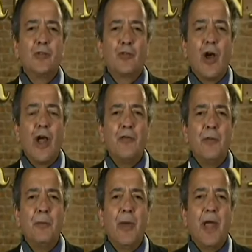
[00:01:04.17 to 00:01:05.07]
to drive
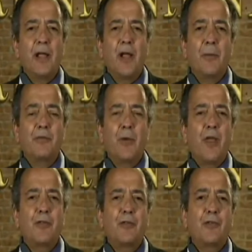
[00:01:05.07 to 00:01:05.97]
him back up. So
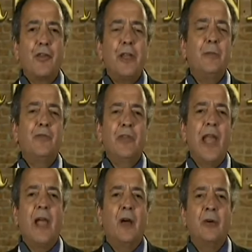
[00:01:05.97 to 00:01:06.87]
as it seems
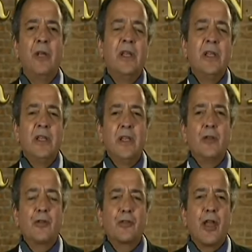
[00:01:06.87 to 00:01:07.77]
now, it
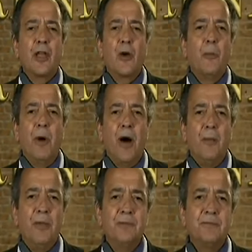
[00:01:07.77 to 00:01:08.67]
looks like
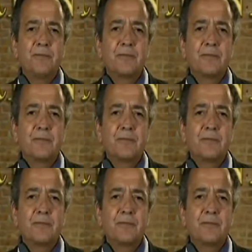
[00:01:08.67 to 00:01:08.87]
Obama.